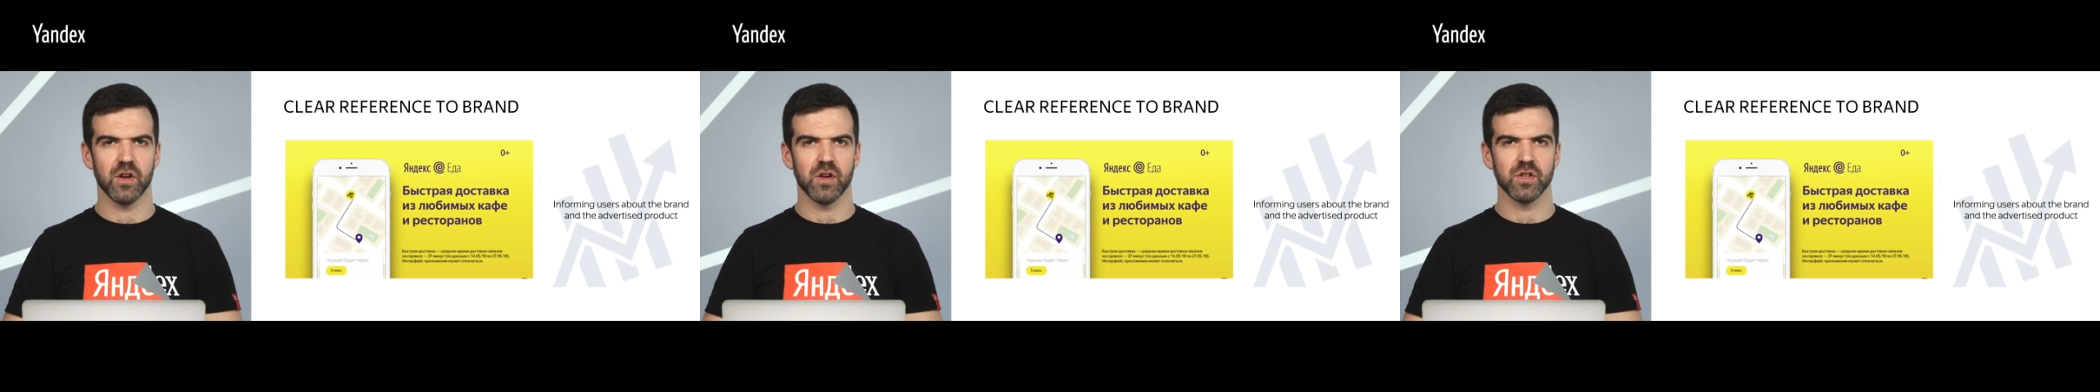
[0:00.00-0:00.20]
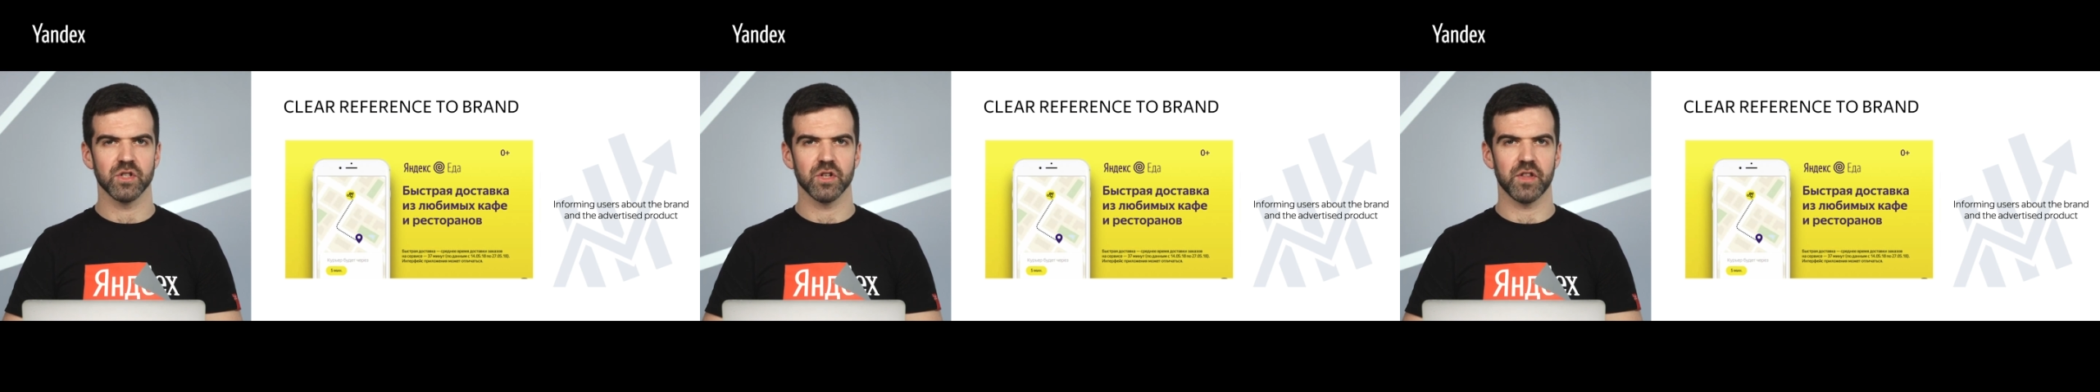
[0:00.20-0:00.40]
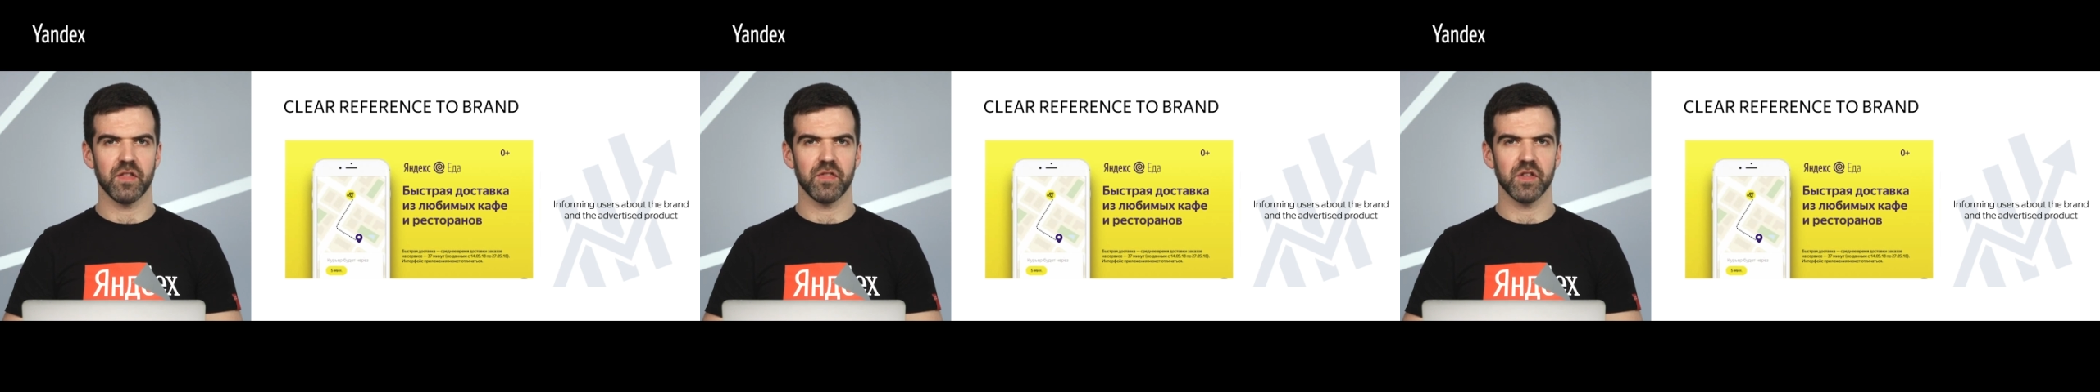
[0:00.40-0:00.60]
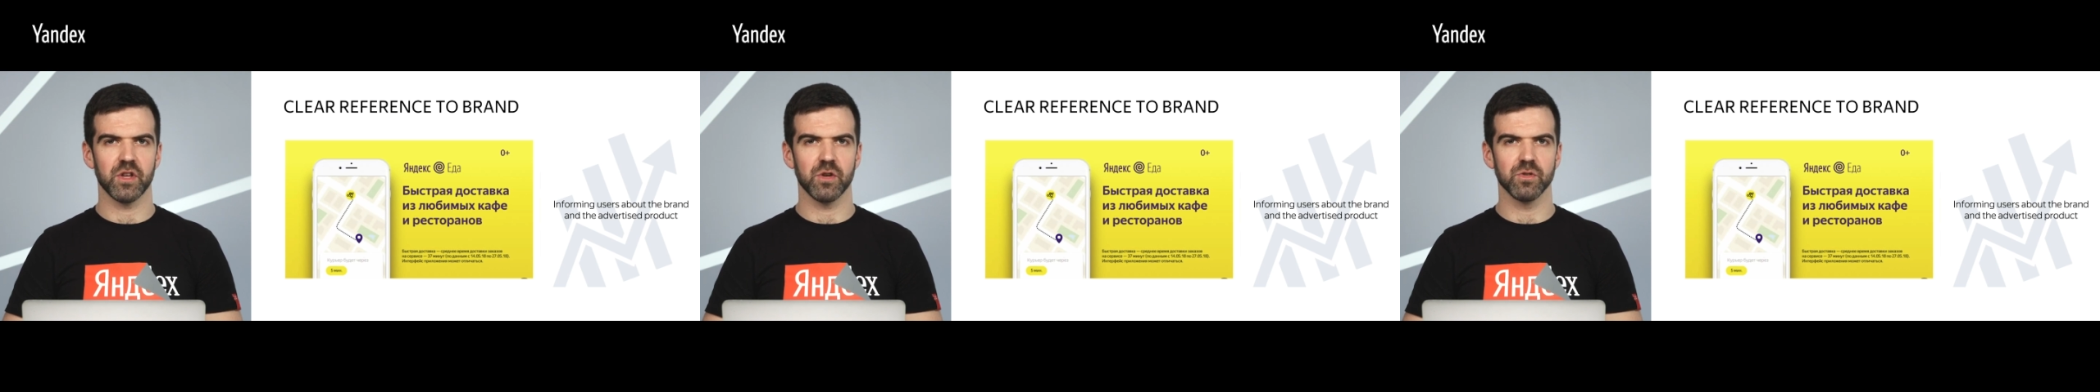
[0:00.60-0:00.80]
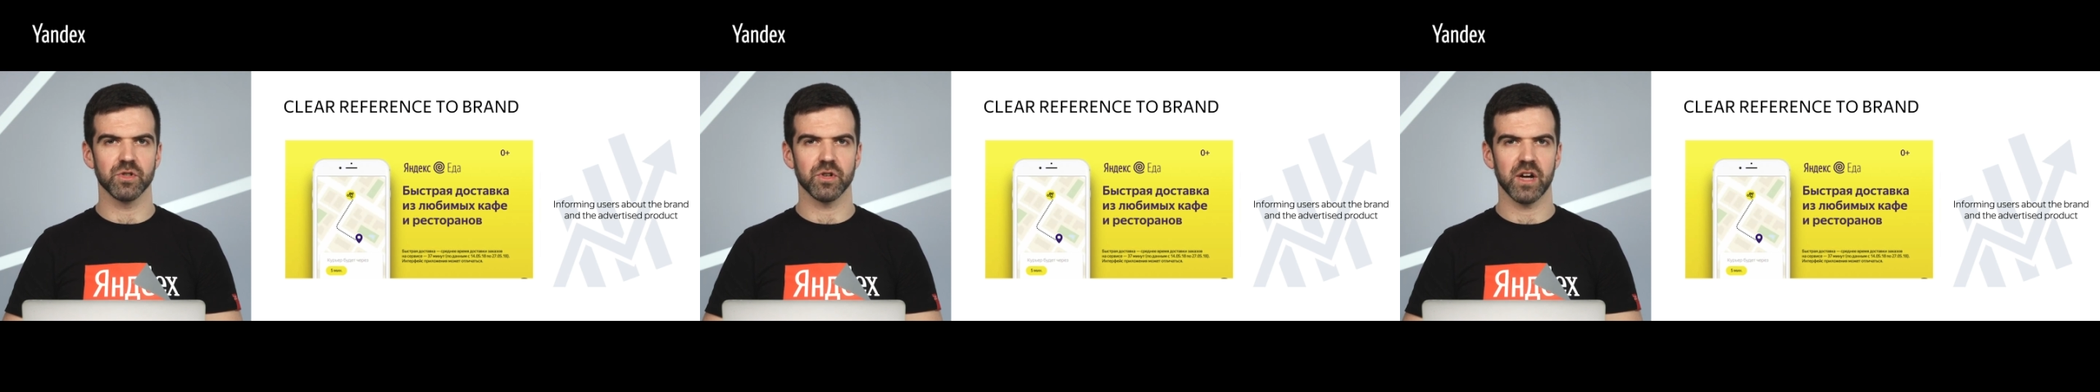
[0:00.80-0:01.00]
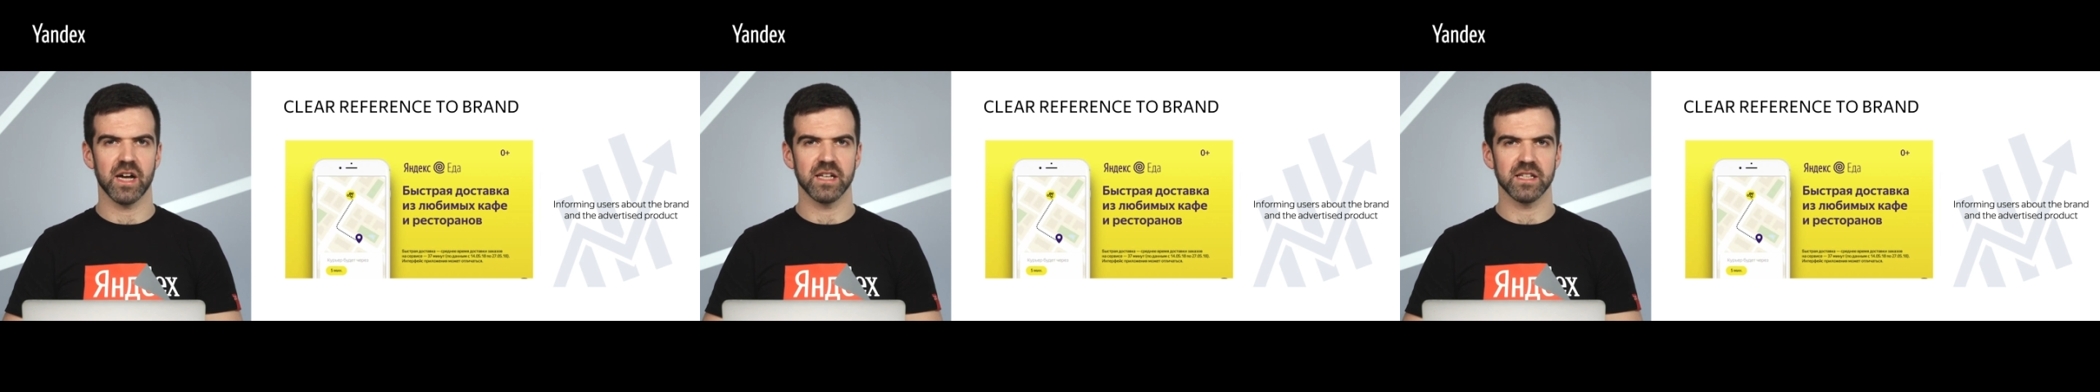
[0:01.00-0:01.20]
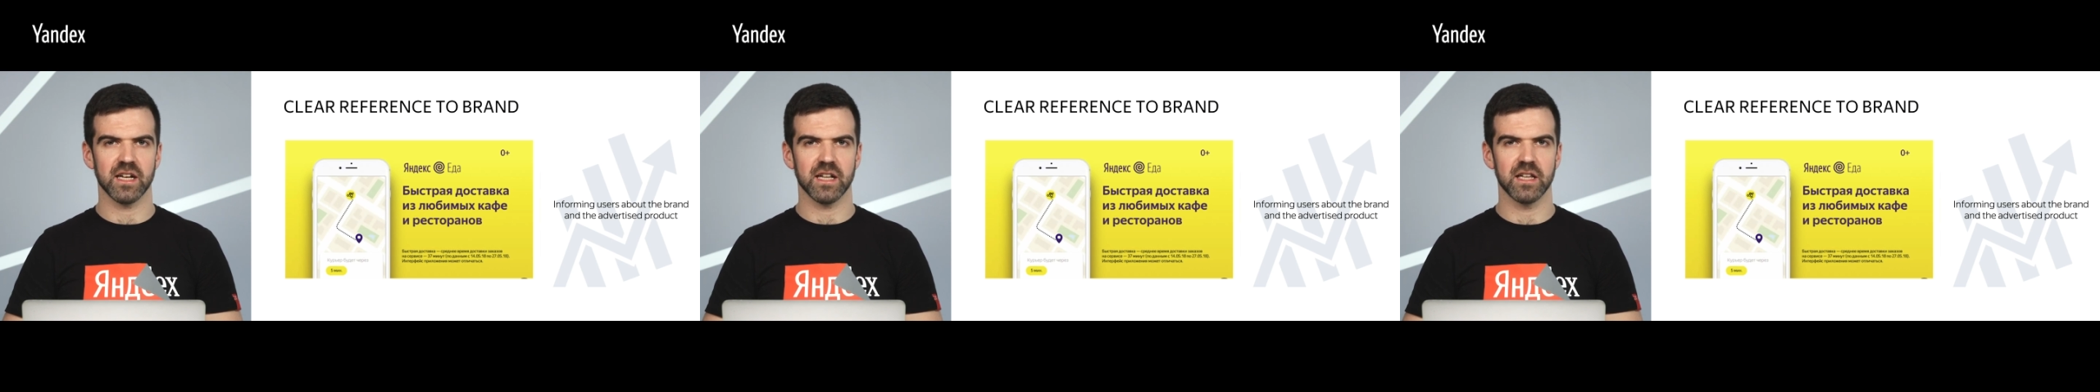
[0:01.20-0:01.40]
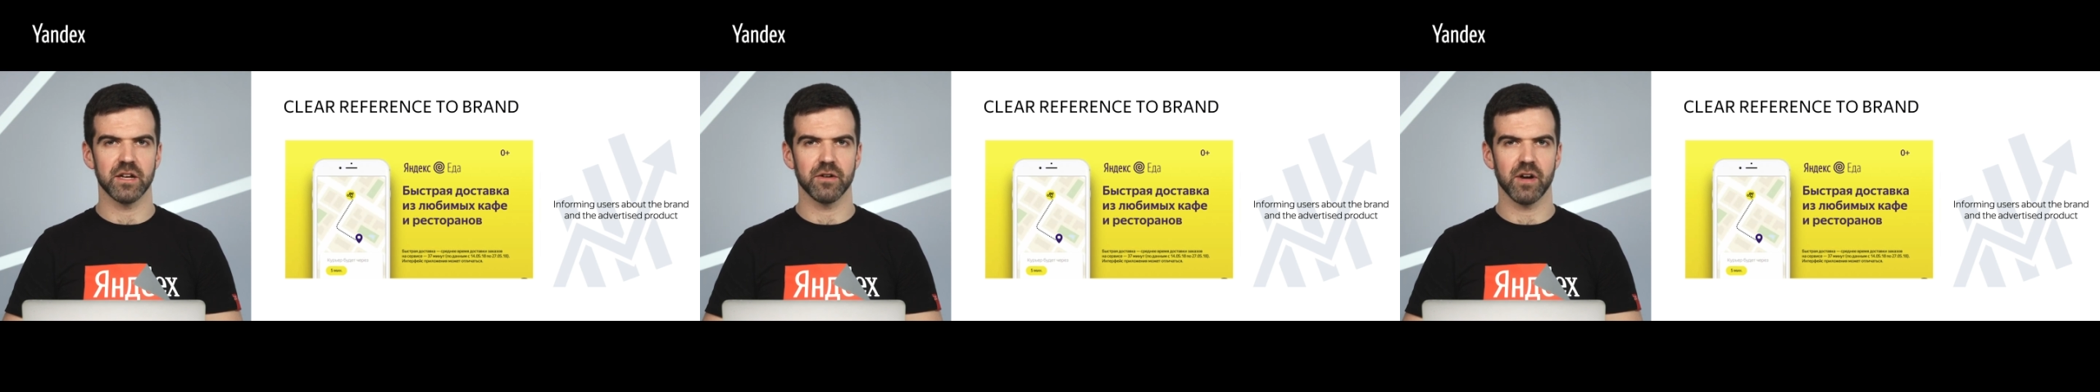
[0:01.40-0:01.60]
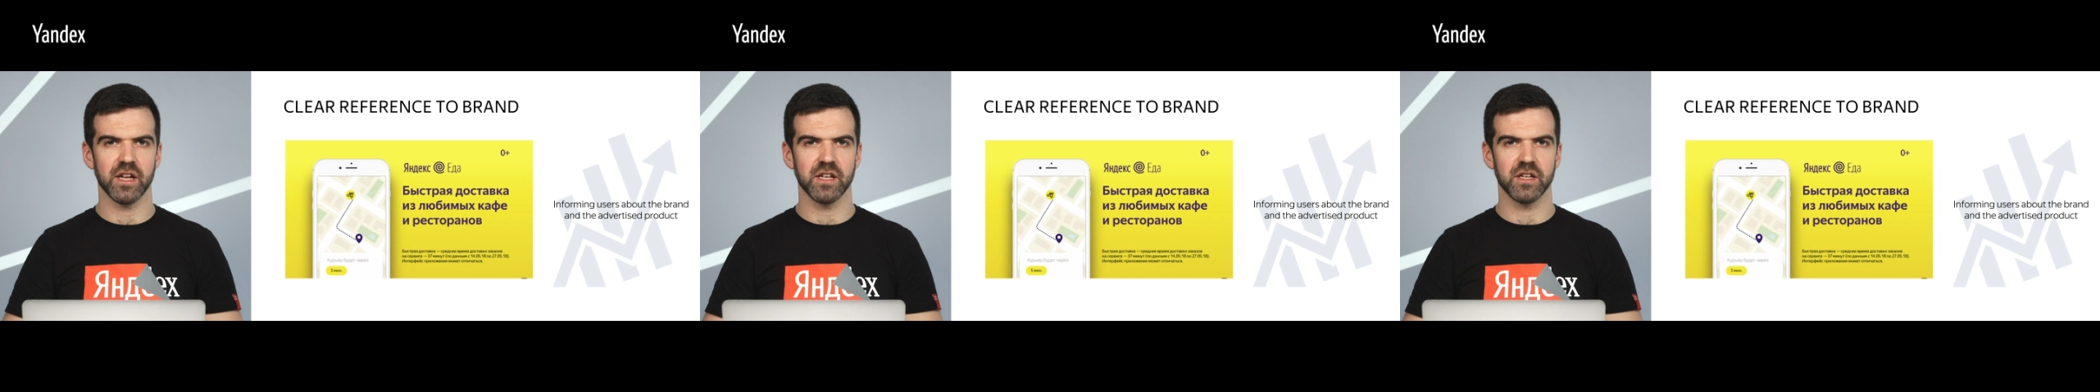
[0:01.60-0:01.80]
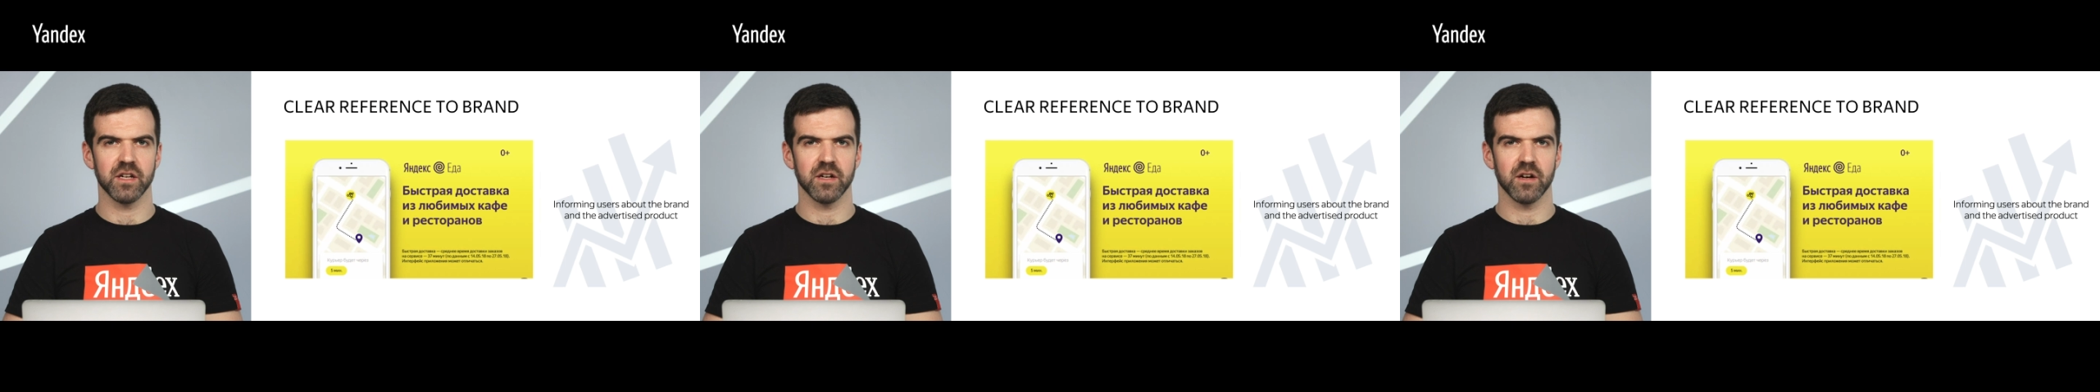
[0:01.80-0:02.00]
so that the user has a clear
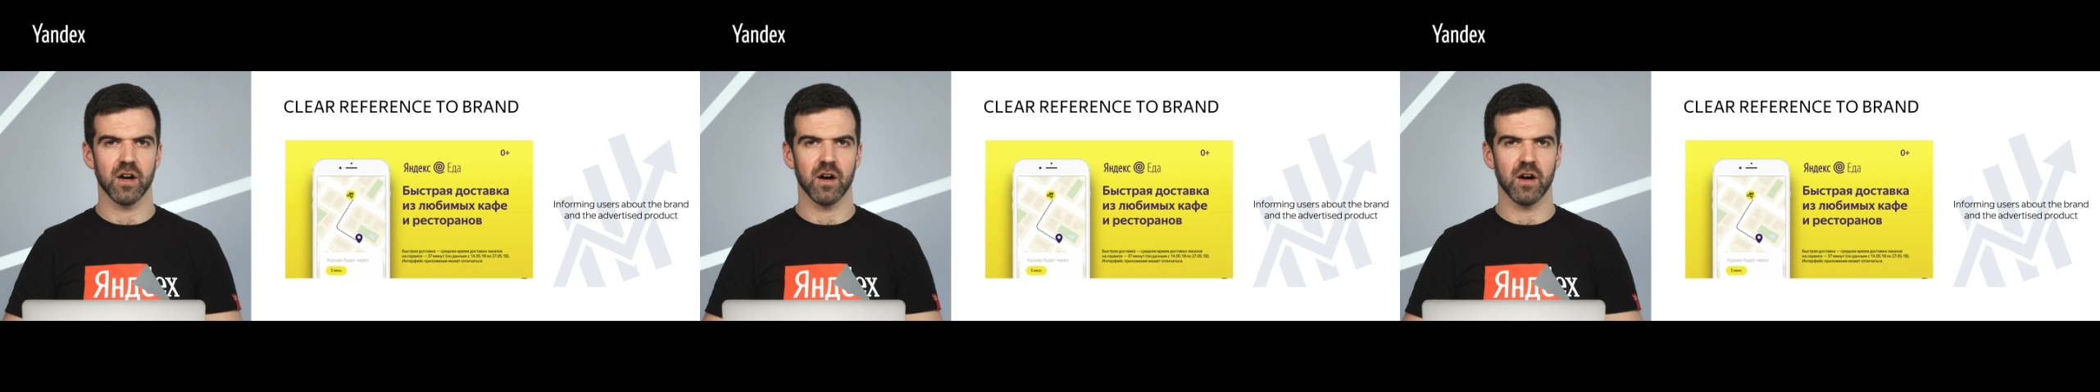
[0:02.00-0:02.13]
idea